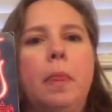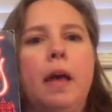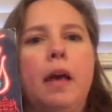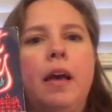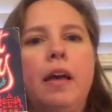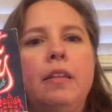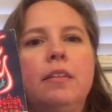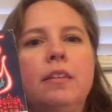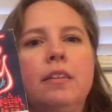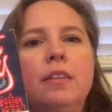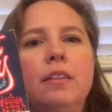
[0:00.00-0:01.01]
I
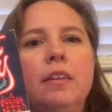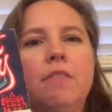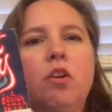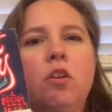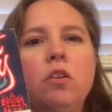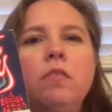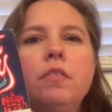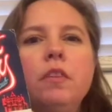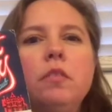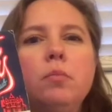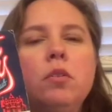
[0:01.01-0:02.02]
have heard of
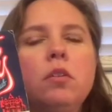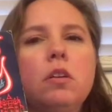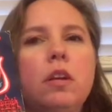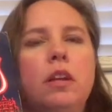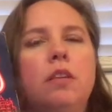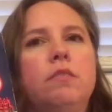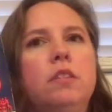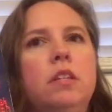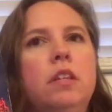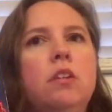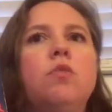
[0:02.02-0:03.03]
this book and I've
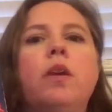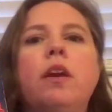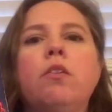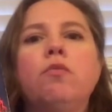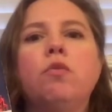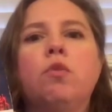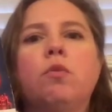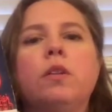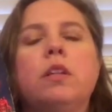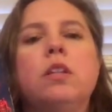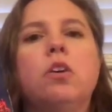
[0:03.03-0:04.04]
seen it around for a
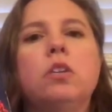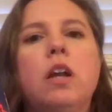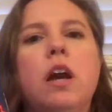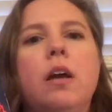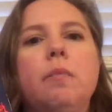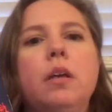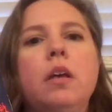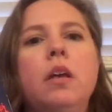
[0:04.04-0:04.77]
really long time,